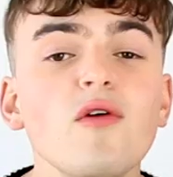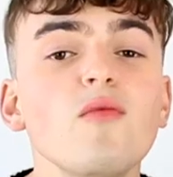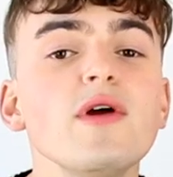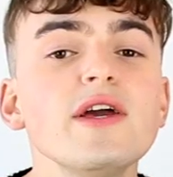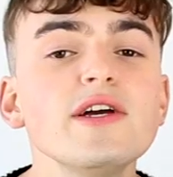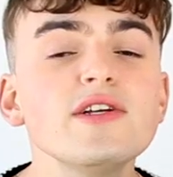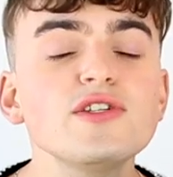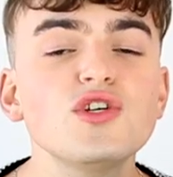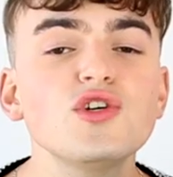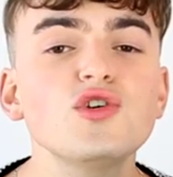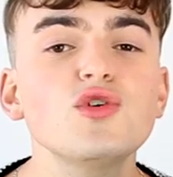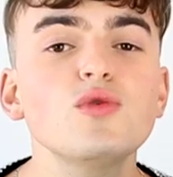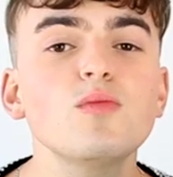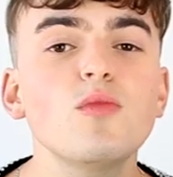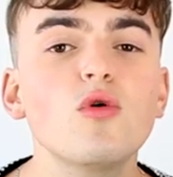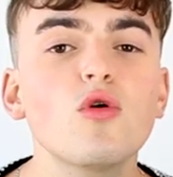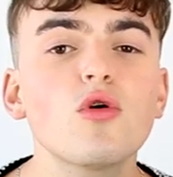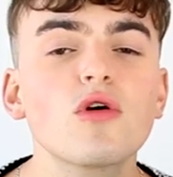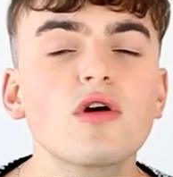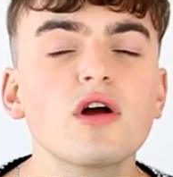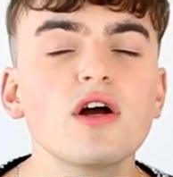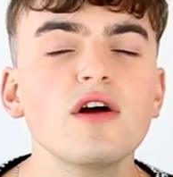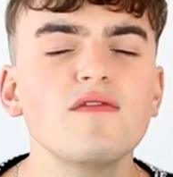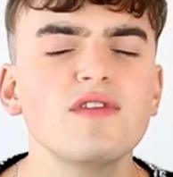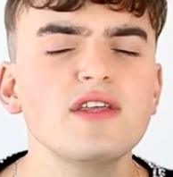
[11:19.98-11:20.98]
Then we had two
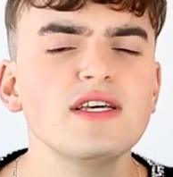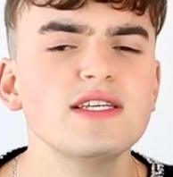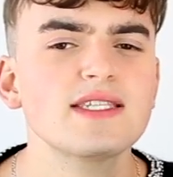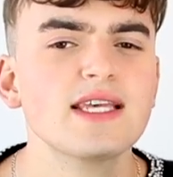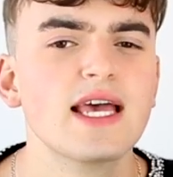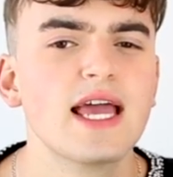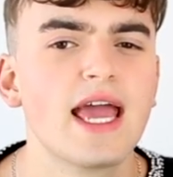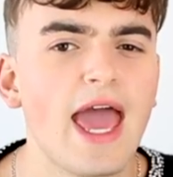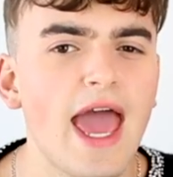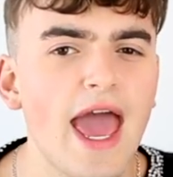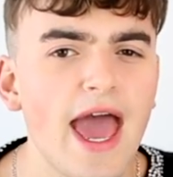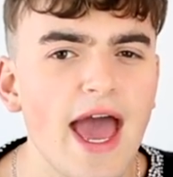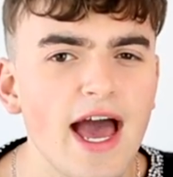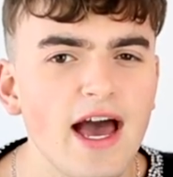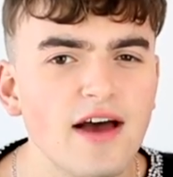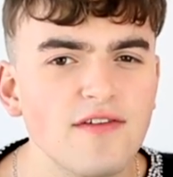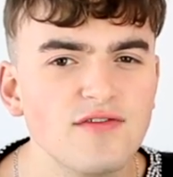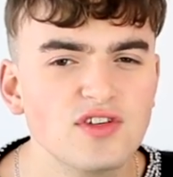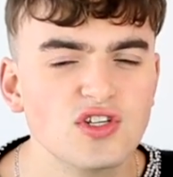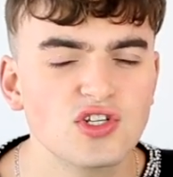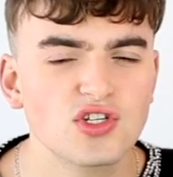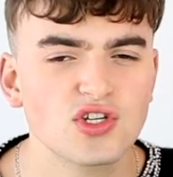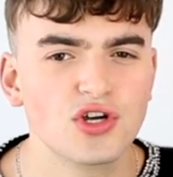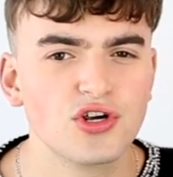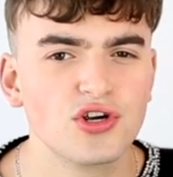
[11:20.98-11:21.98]
more of these like half
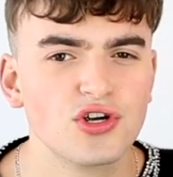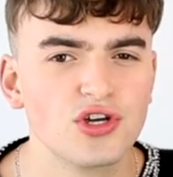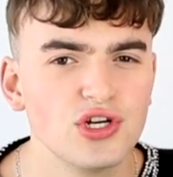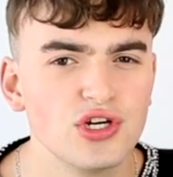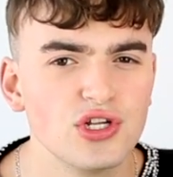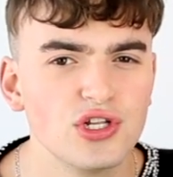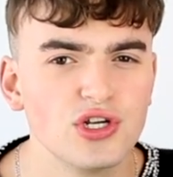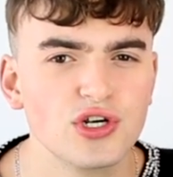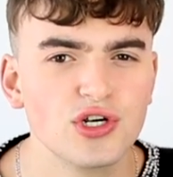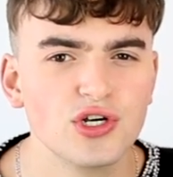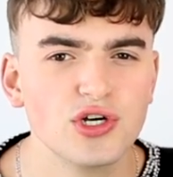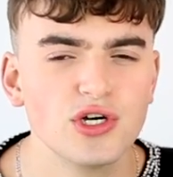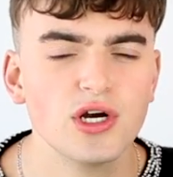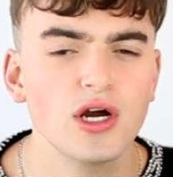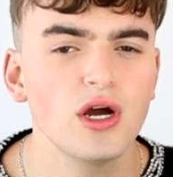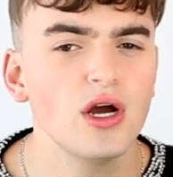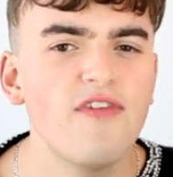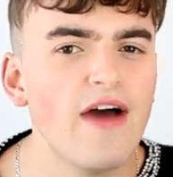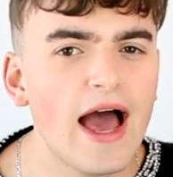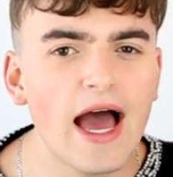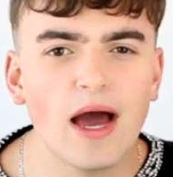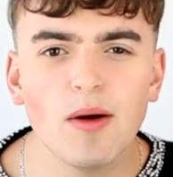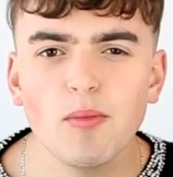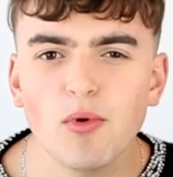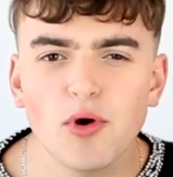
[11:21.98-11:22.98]
circular
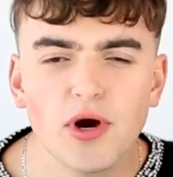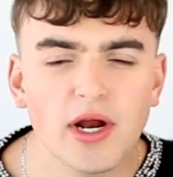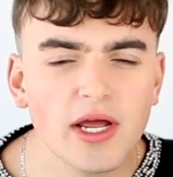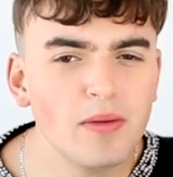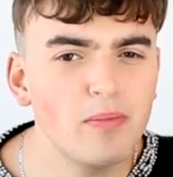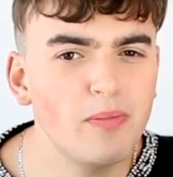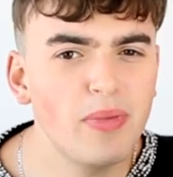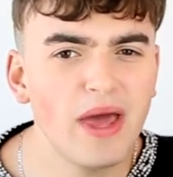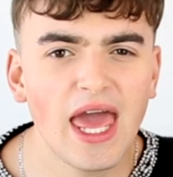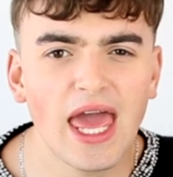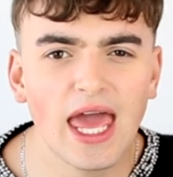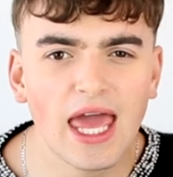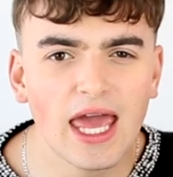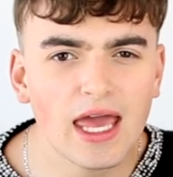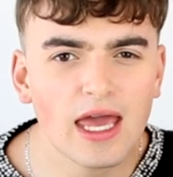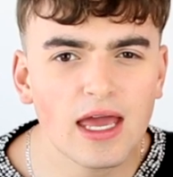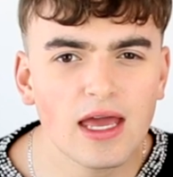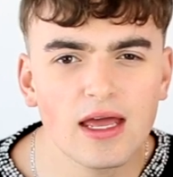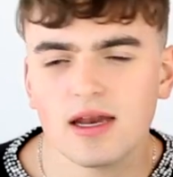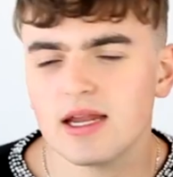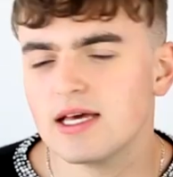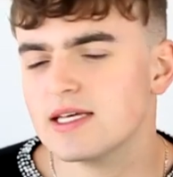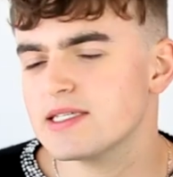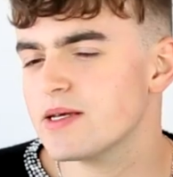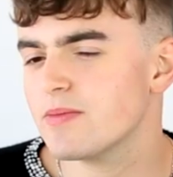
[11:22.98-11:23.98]
fabric
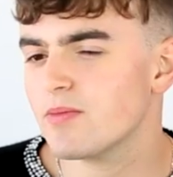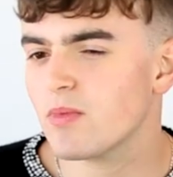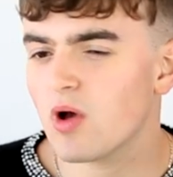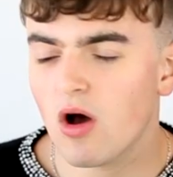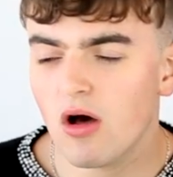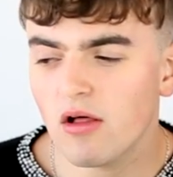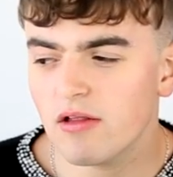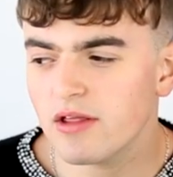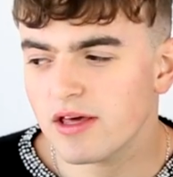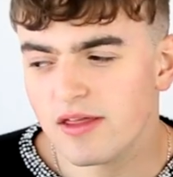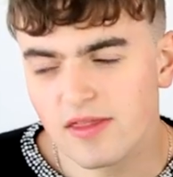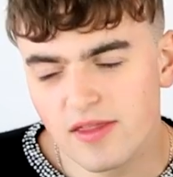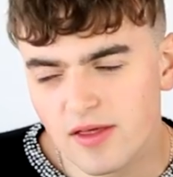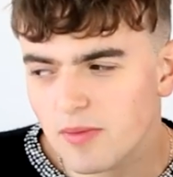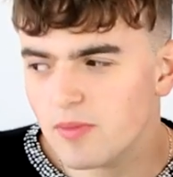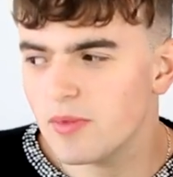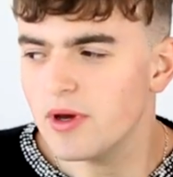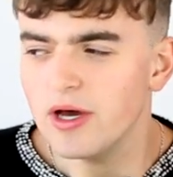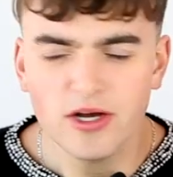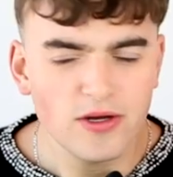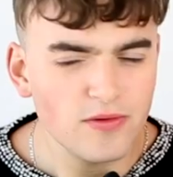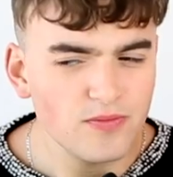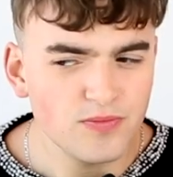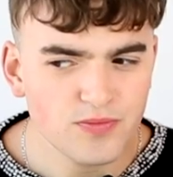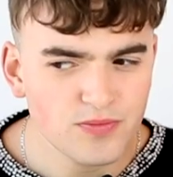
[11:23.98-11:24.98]
pane, as I'm calling them,
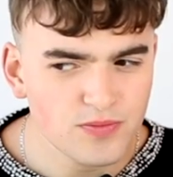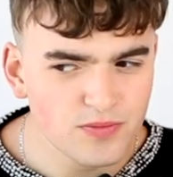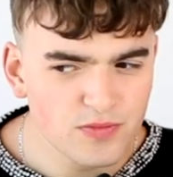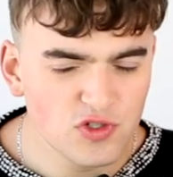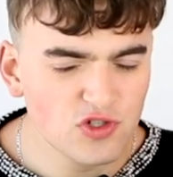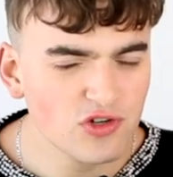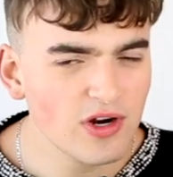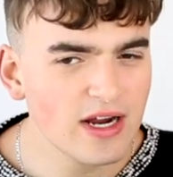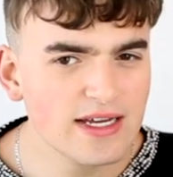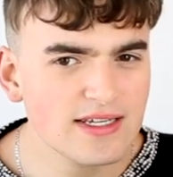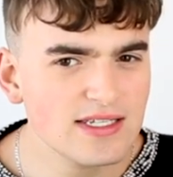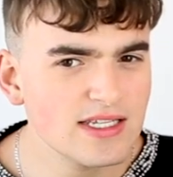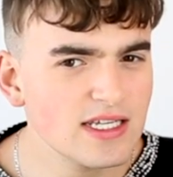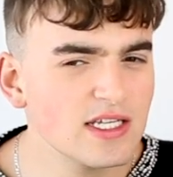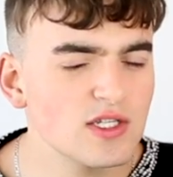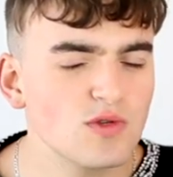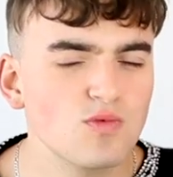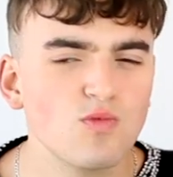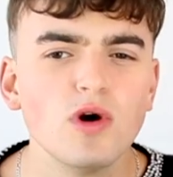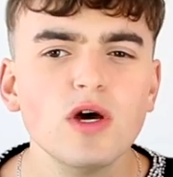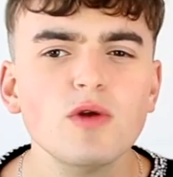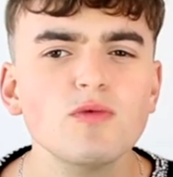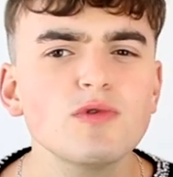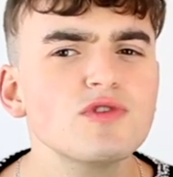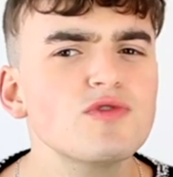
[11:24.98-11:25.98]
dresses.
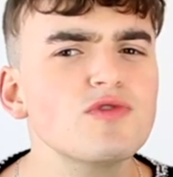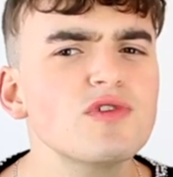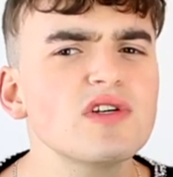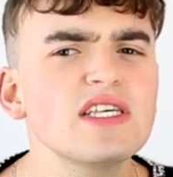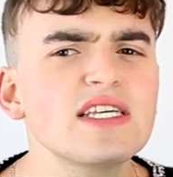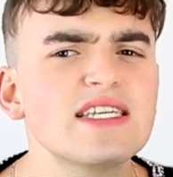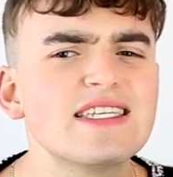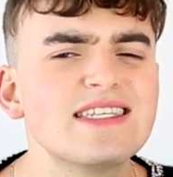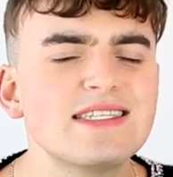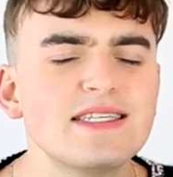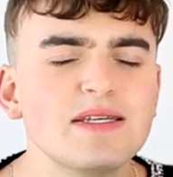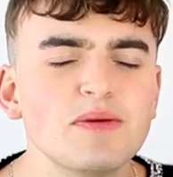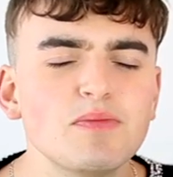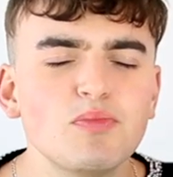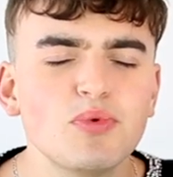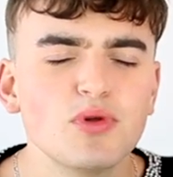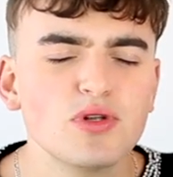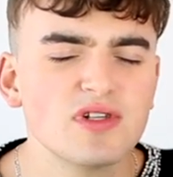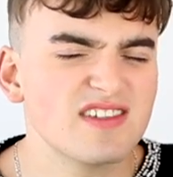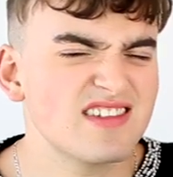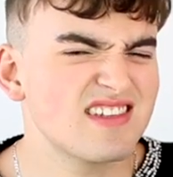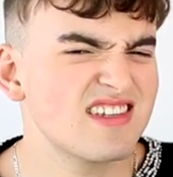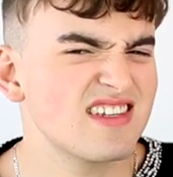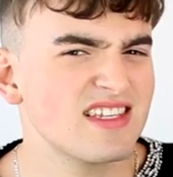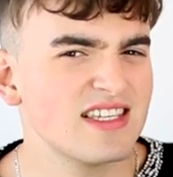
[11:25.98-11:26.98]
One was really simple
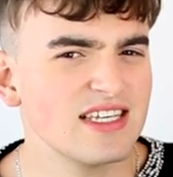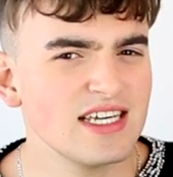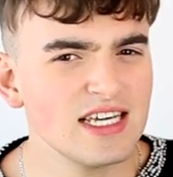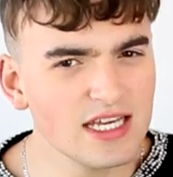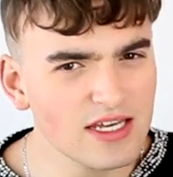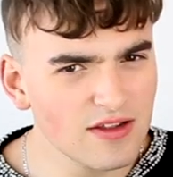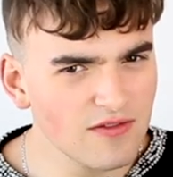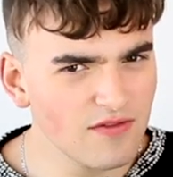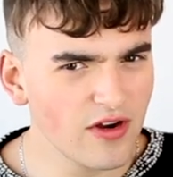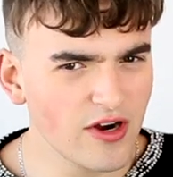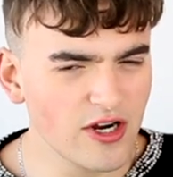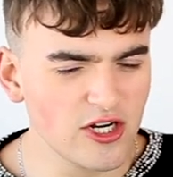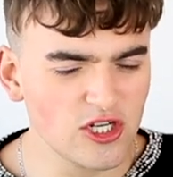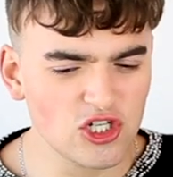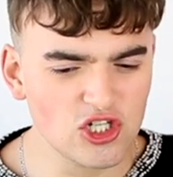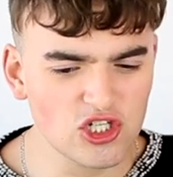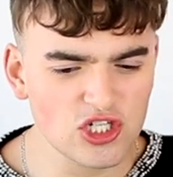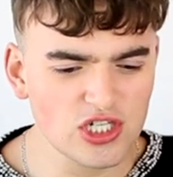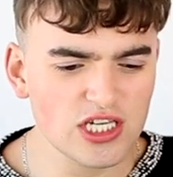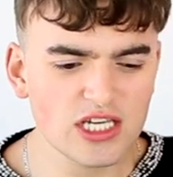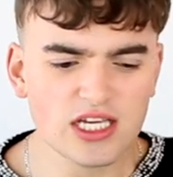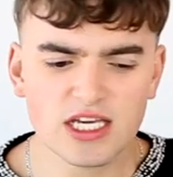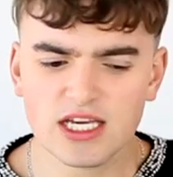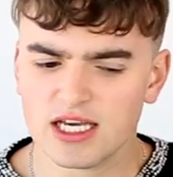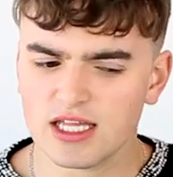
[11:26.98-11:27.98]
and sleek and very
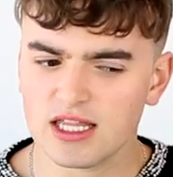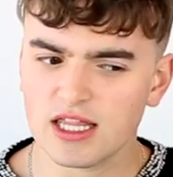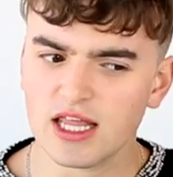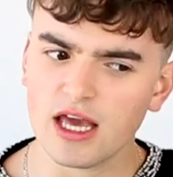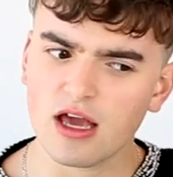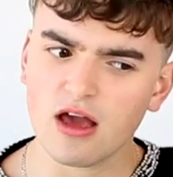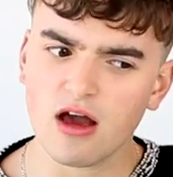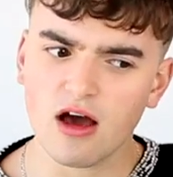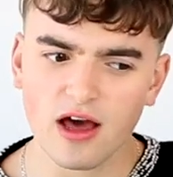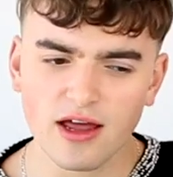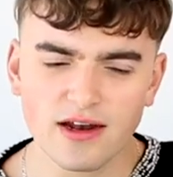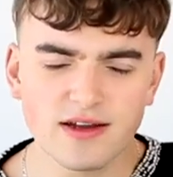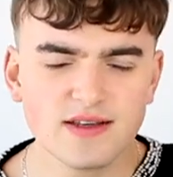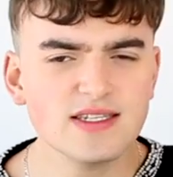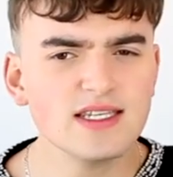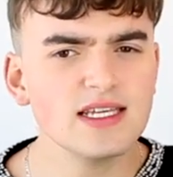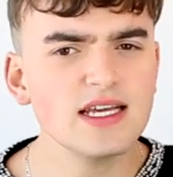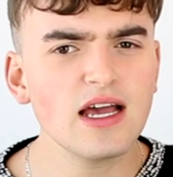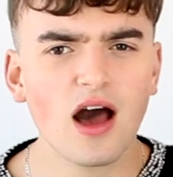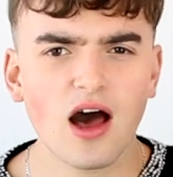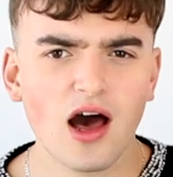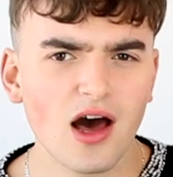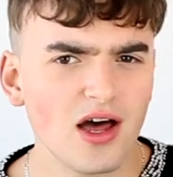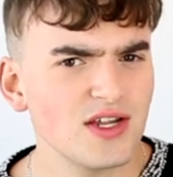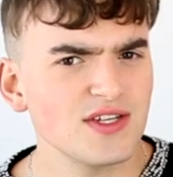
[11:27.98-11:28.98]
chic and like honestly
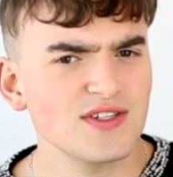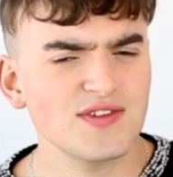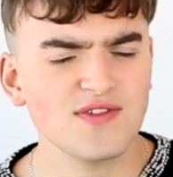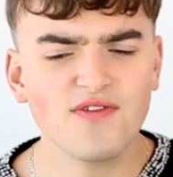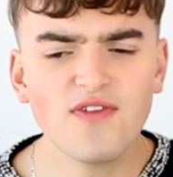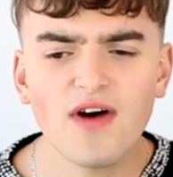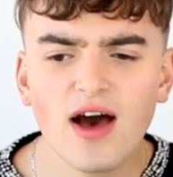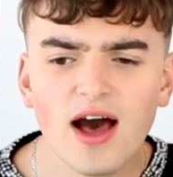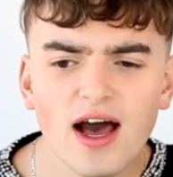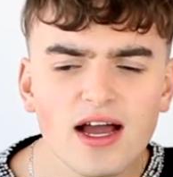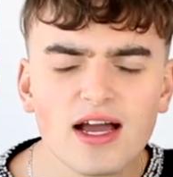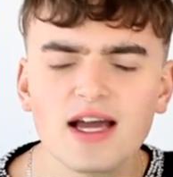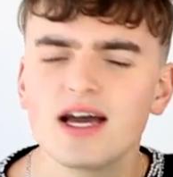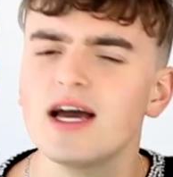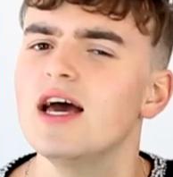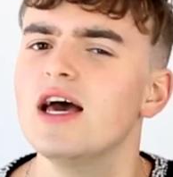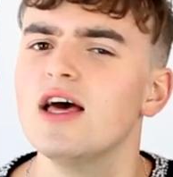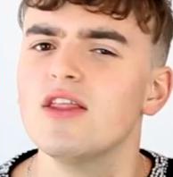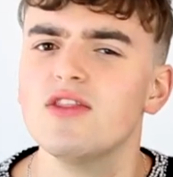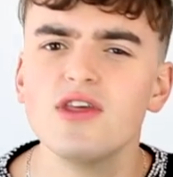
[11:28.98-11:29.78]
hot as fuck.